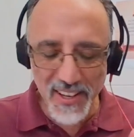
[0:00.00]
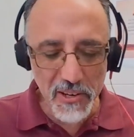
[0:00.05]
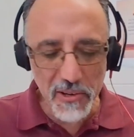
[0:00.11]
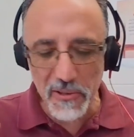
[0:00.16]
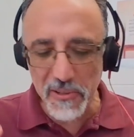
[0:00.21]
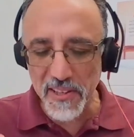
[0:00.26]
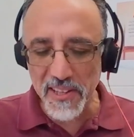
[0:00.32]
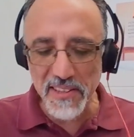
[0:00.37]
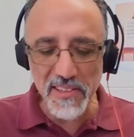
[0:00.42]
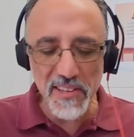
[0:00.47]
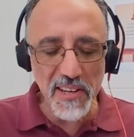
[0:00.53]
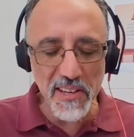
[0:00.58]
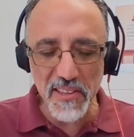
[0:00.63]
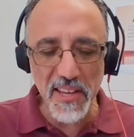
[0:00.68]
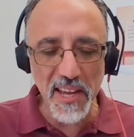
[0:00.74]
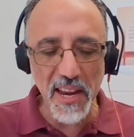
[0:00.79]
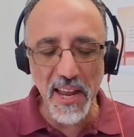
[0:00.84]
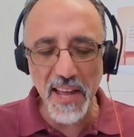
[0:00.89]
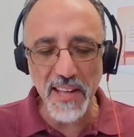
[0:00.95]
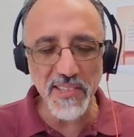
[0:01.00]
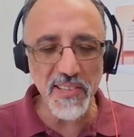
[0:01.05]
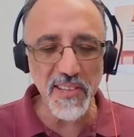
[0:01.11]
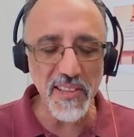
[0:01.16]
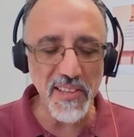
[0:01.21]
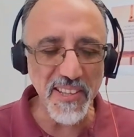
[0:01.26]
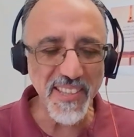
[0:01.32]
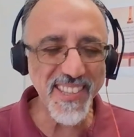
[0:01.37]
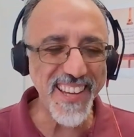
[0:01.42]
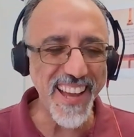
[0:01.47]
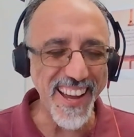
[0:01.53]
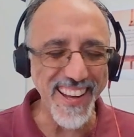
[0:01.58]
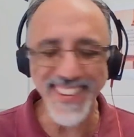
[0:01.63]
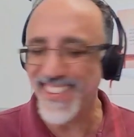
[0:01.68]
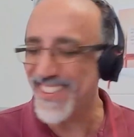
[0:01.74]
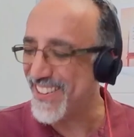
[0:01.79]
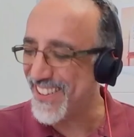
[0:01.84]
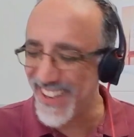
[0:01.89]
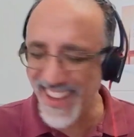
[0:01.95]
they dig their hands in the
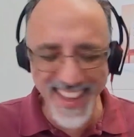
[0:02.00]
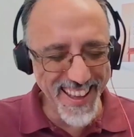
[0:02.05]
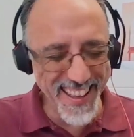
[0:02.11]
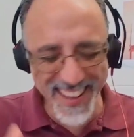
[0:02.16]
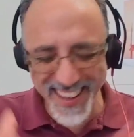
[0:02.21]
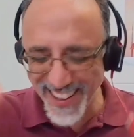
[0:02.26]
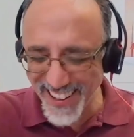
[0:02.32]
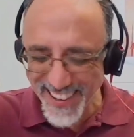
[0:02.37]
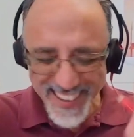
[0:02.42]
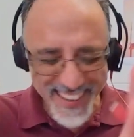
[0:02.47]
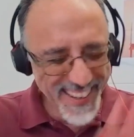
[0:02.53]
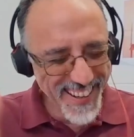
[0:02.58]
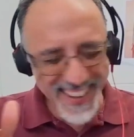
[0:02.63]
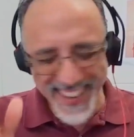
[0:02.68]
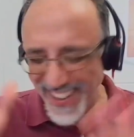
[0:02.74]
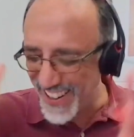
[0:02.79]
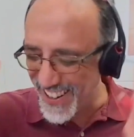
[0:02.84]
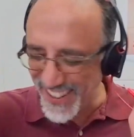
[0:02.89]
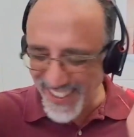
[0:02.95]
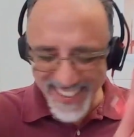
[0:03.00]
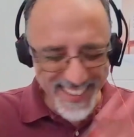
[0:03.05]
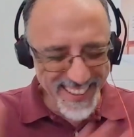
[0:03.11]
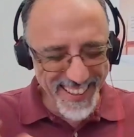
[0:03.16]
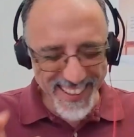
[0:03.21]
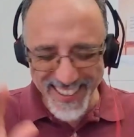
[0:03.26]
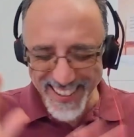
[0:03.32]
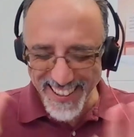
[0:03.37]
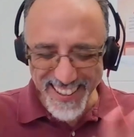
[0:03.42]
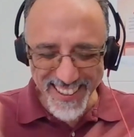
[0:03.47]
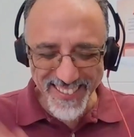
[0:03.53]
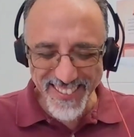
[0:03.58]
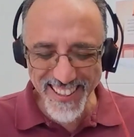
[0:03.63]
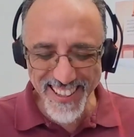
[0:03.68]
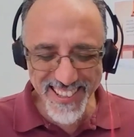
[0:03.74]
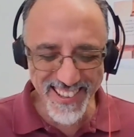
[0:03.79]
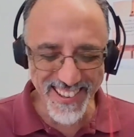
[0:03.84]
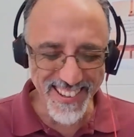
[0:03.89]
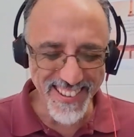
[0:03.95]
sand. And I don't
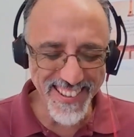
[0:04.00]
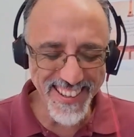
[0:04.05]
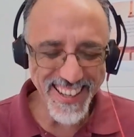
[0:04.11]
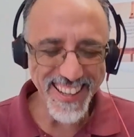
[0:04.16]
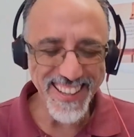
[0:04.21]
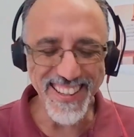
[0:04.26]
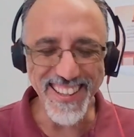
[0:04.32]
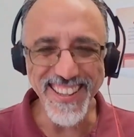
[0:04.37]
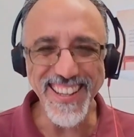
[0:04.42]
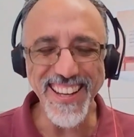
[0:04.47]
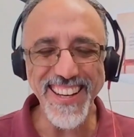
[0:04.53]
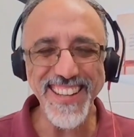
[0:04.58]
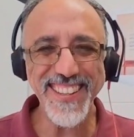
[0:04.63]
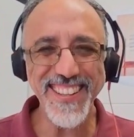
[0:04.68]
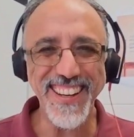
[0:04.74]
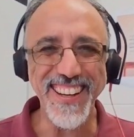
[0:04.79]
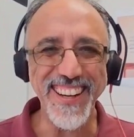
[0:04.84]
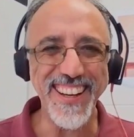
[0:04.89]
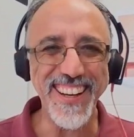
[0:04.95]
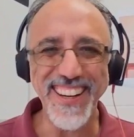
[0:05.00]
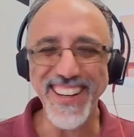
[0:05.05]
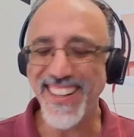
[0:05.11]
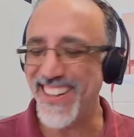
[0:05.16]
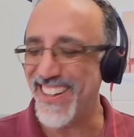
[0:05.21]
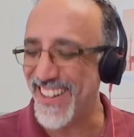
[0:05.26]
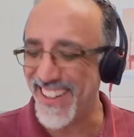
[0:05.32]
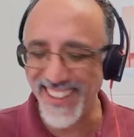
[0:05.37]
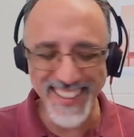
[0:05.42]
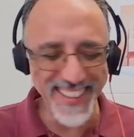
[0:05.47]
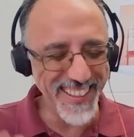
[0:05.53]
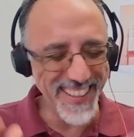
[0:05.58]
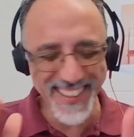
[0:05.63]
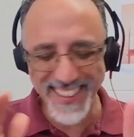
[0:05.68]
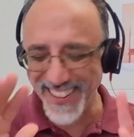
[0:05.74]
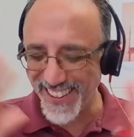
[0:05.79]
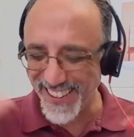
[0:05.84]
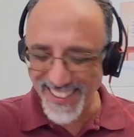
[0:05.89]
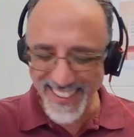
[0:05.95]
want to look at the data.
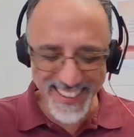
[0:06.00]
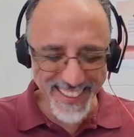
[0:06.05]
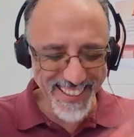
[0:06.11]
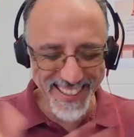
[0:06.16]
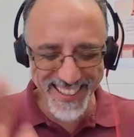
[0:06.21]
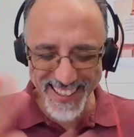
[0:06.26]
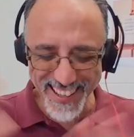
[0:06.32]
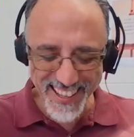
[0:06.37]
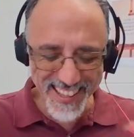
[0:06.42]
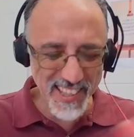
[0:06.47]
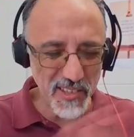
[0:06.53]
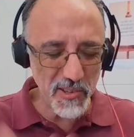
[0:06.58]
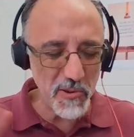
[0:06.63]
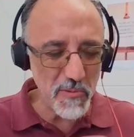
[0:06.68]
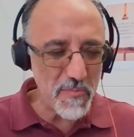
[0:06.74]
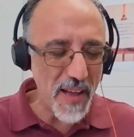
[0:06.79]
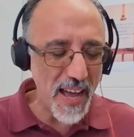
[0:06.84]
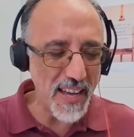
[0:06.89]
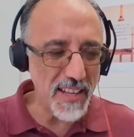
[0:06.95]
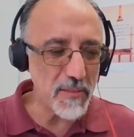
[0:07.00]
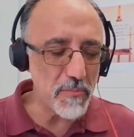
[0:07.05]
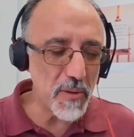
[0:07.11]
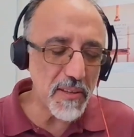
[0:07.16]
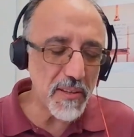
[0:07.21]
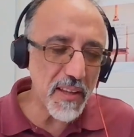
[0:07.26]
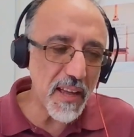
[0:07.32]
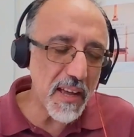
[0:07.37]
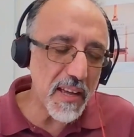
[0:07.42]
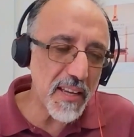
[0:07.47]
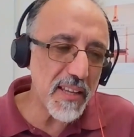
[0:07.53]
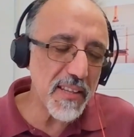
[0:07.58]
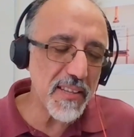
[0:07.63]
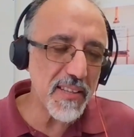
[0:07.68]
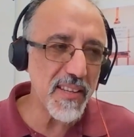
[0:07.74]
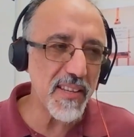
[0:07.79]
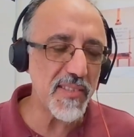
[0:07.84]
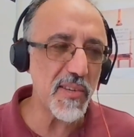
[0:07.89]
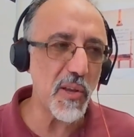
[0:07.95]
It's too bad, but
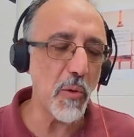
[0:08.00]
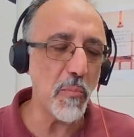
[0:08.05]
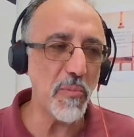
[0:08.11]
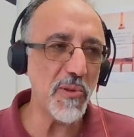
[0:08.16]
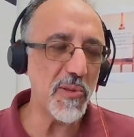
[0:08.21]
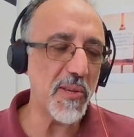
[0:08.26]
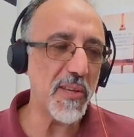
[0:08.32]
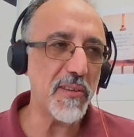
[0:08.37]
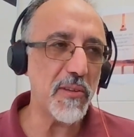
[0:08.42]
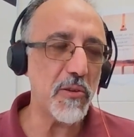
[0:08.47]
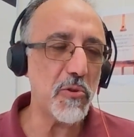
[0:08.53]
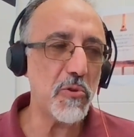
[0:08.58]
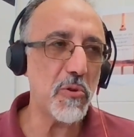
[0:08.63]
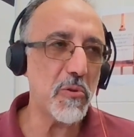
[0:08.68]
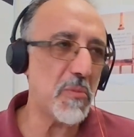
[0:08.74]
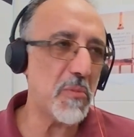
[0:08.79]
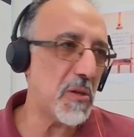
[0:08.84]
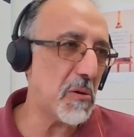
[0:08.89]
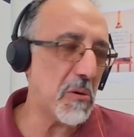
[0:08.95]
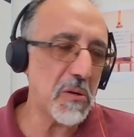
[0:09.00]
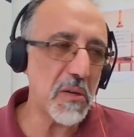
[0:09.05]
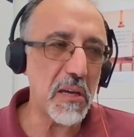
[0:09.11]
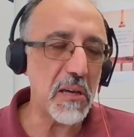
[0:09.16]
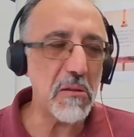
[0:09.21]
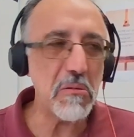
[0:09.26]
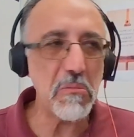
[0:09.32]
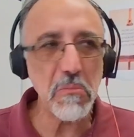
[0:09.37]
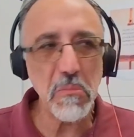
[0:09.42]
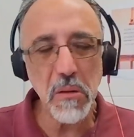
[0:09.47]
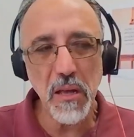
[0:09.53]
it's the opposite. It should be okay.